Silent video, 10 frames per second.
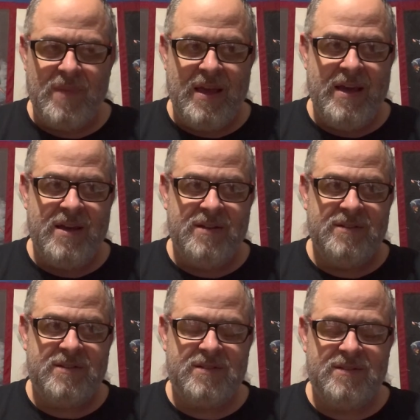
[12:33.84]

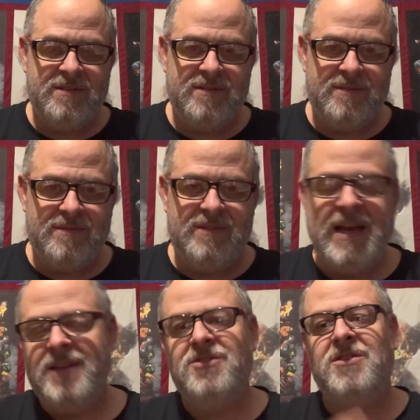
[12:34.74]
And
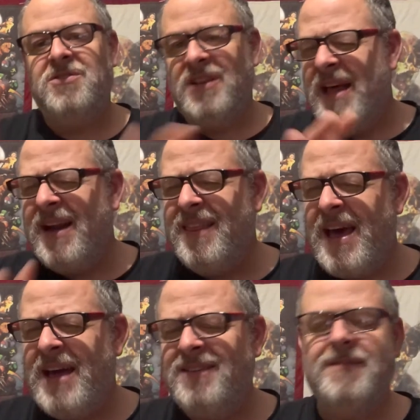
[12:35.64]
yeah, so there's a lot of
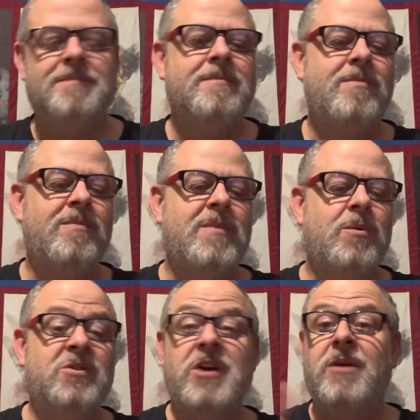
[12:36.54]
that,
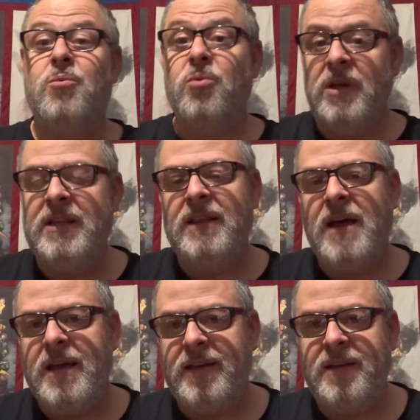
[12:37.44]
which I really
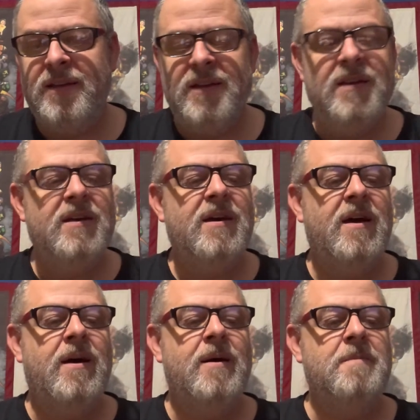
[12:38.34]
like.
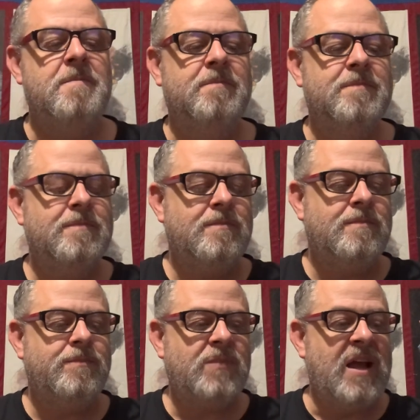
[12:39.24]
I
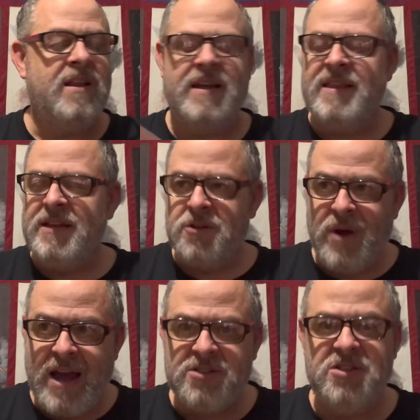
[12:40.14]
like the
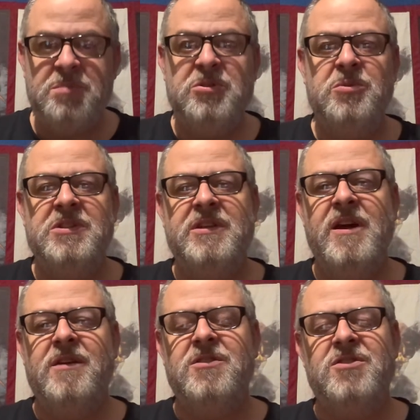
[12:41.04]
interactions between the
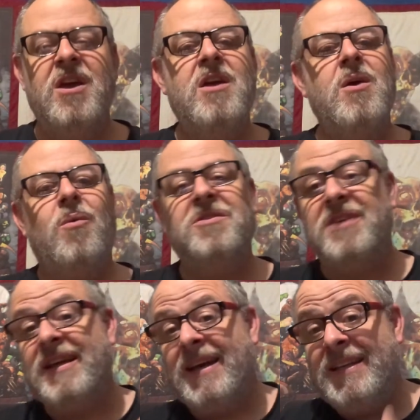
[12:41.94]
characters. Once
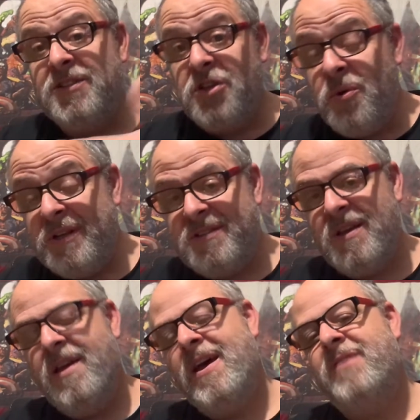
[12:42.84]
I got into it,
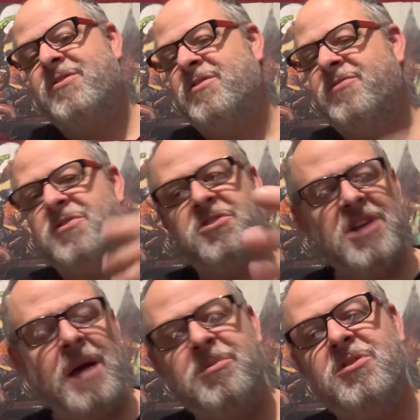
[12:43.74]
after the first
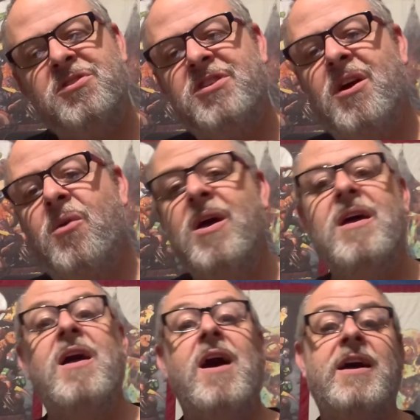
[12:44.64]
chapter or so,
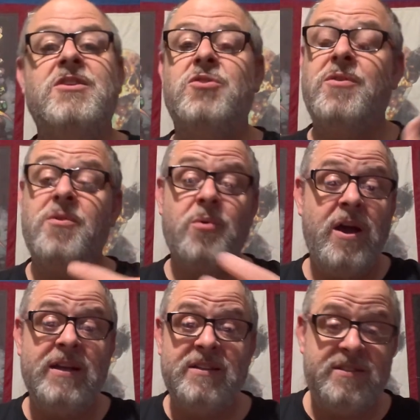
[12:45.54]
I enjoyed the
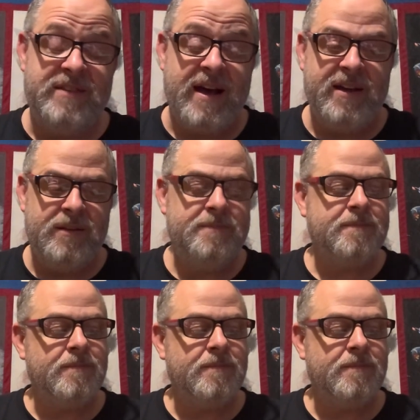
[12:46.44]
writing style.